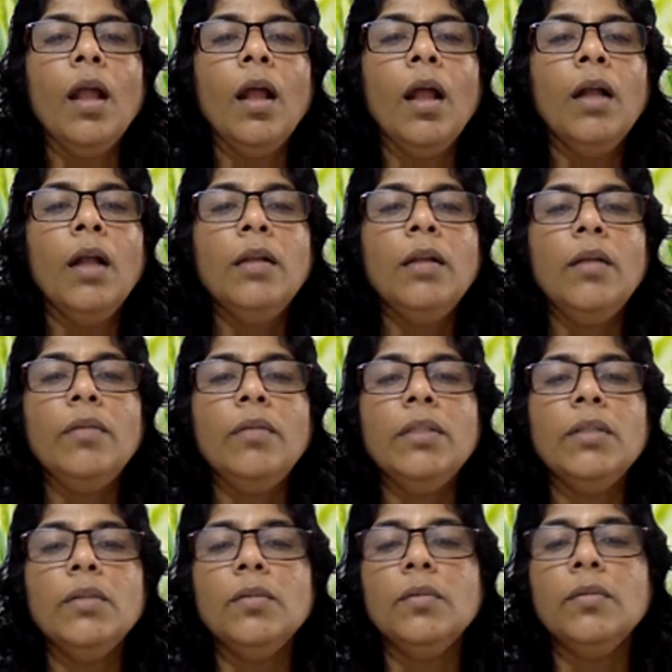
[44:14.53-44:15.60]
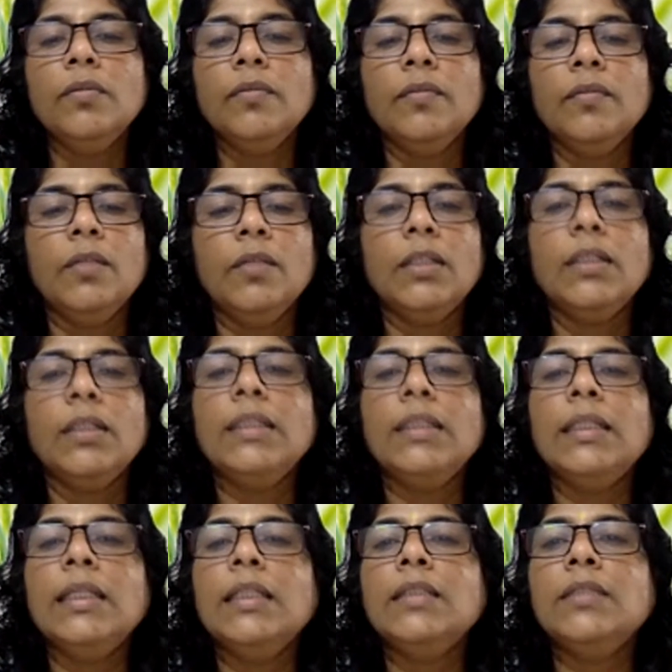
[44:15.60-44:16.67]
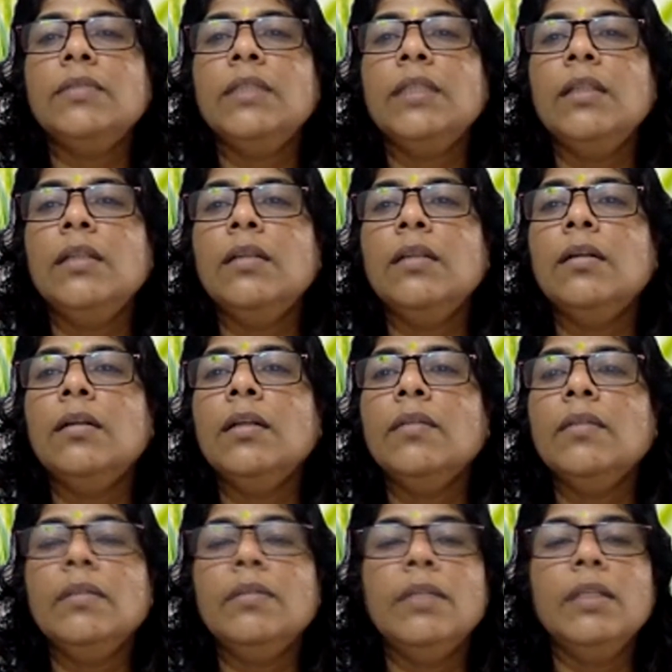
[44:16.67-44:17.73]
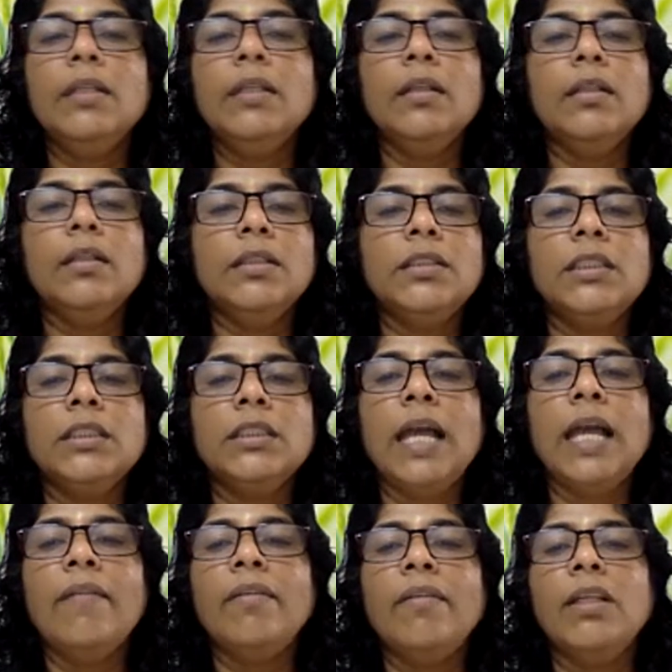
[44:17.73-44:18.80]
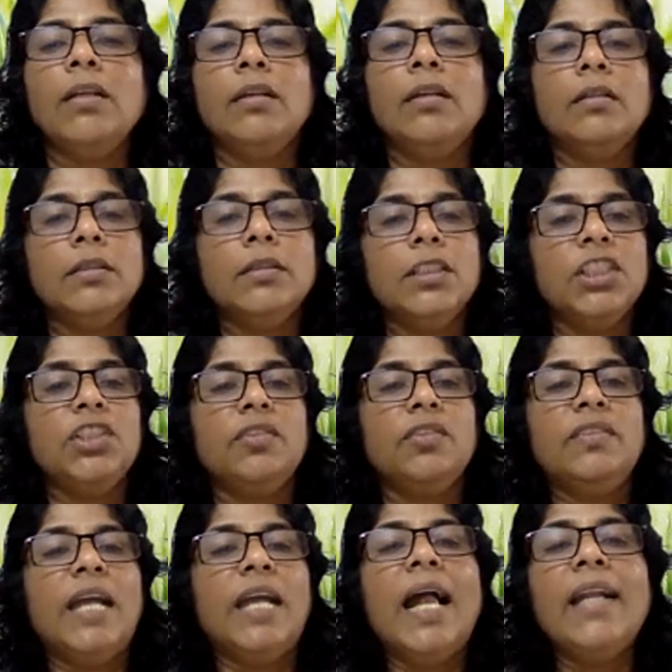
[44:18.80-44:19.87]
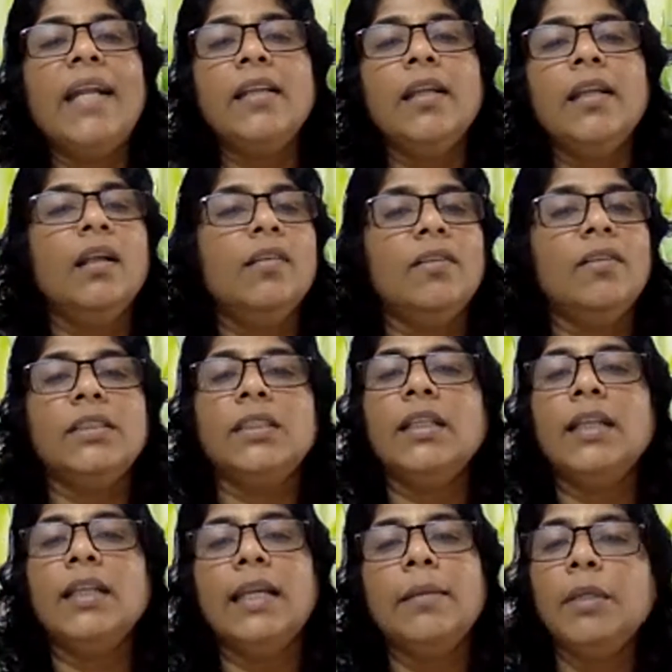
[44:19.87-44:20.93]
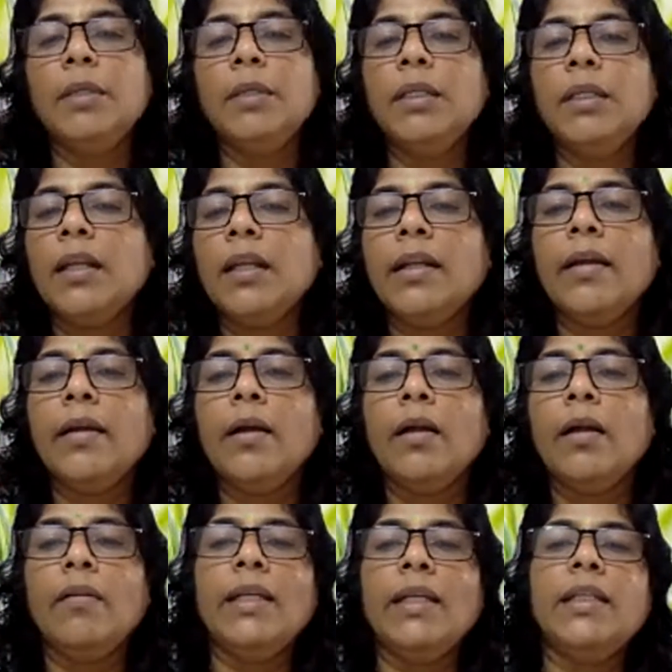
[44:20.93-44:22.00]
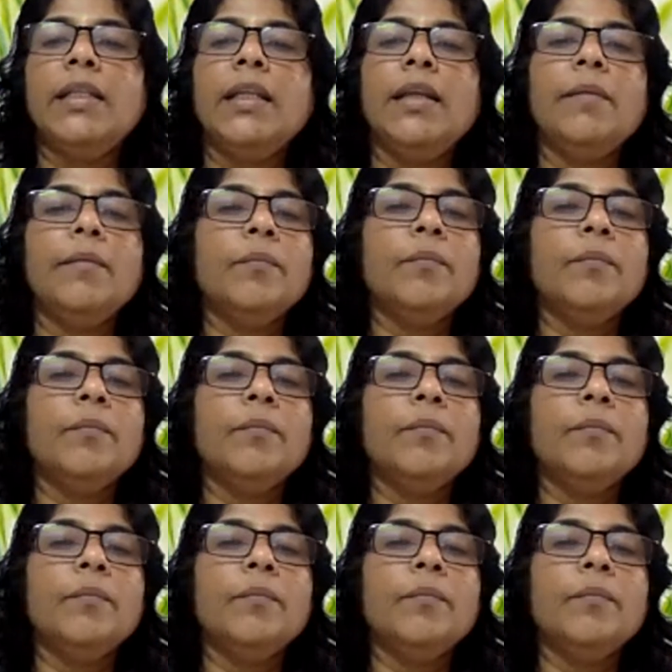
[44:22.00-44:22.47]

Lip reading: Now we'll do what are the things we learned. We will just have a gist of that. First thing, reliability and validity.